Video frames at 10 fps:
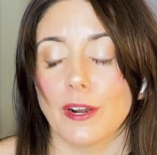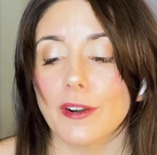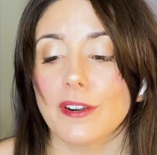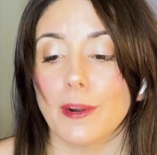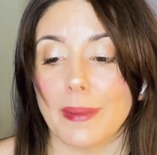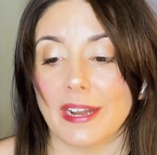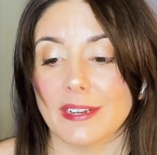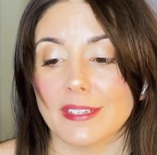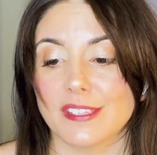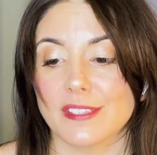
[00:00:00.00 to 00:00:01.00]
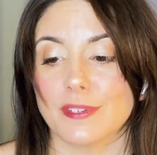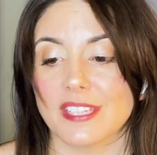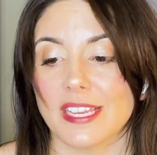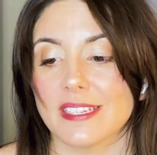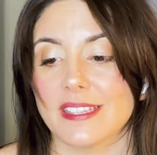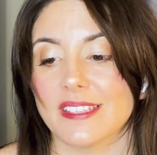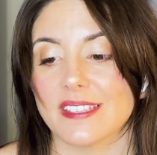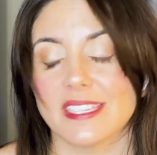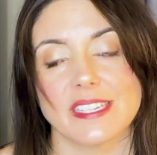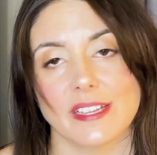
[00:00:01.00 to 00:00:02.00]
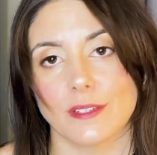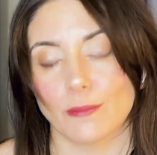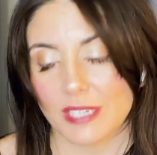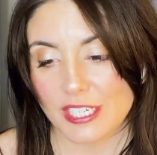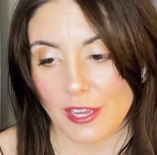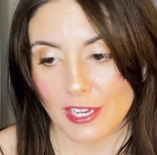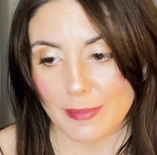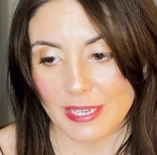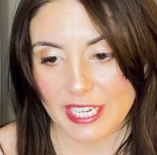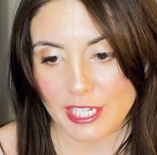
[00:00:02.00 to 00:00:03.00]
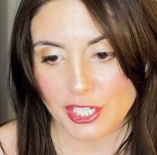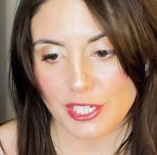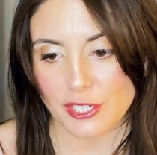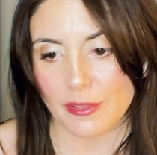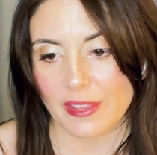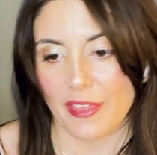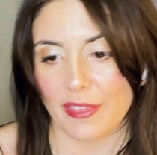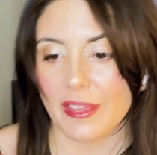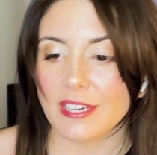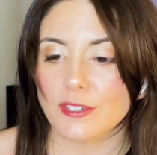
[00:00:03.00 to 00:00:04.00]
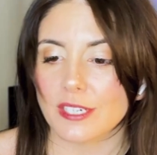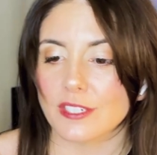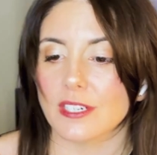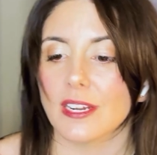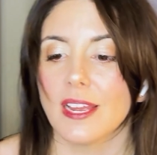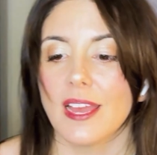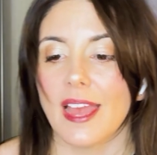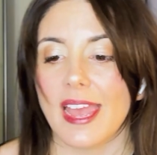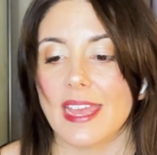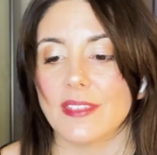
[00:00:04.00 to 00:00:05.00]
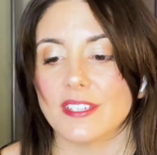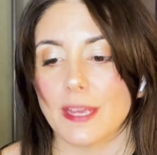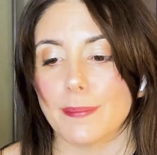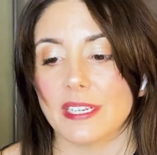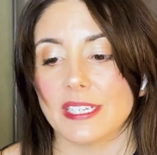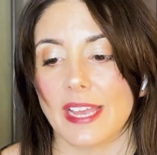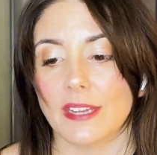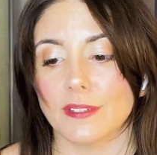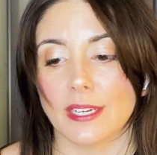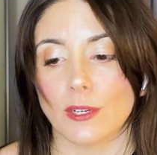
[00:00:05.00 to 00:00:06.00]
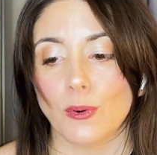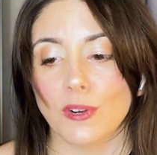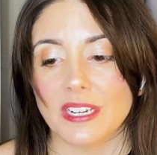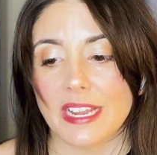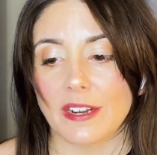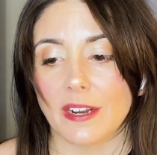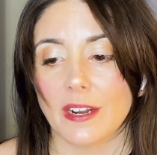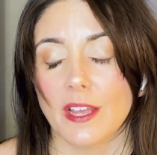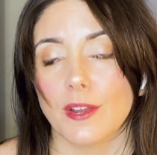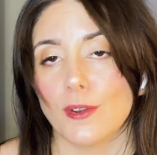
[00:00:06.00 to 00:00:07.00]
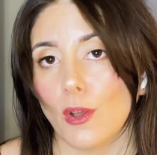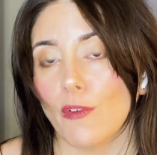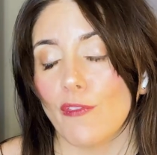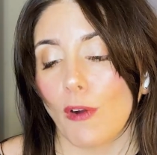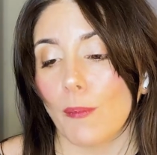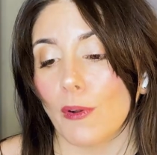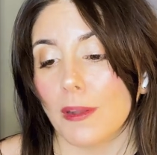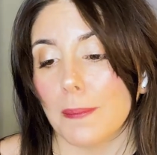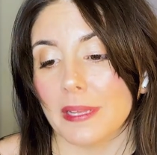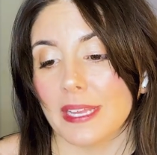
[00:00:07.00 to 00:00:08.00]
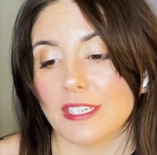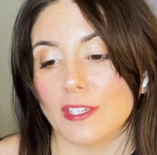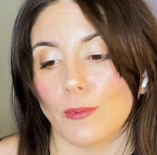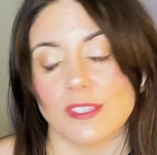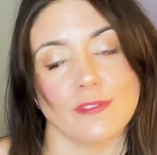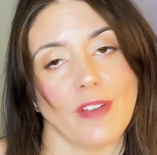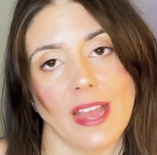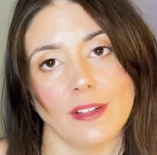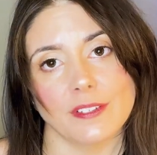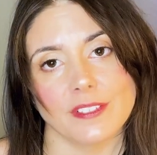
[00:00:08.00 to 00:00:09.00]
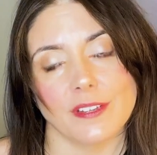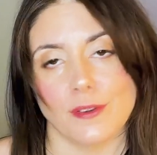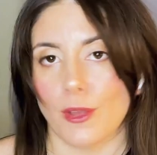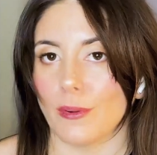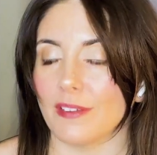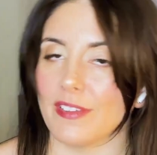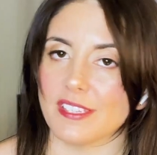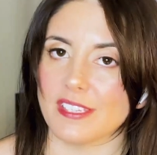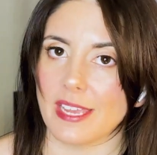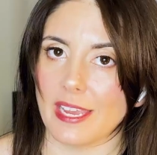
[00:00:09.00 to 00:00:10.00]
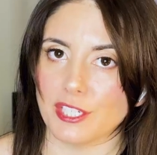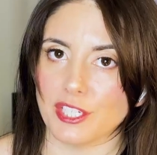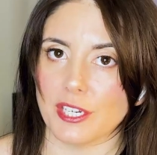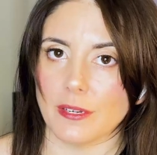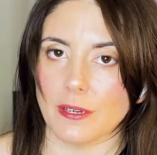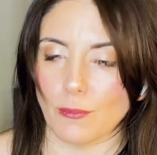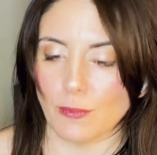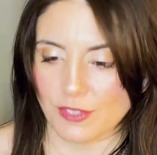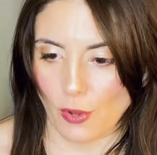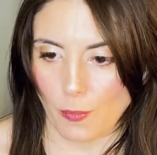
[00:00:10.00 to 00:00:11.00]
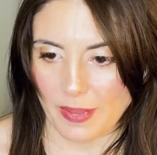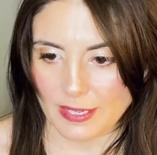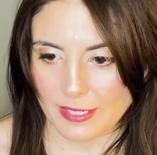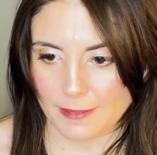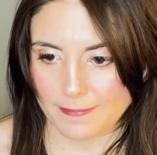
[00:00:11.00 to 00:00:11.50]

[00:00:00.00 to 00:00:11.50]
her and her parents presented this detailed written documentation to the athletic director and the deputy Title IX coordinator, no formal complaint was filed, no investigation was opened,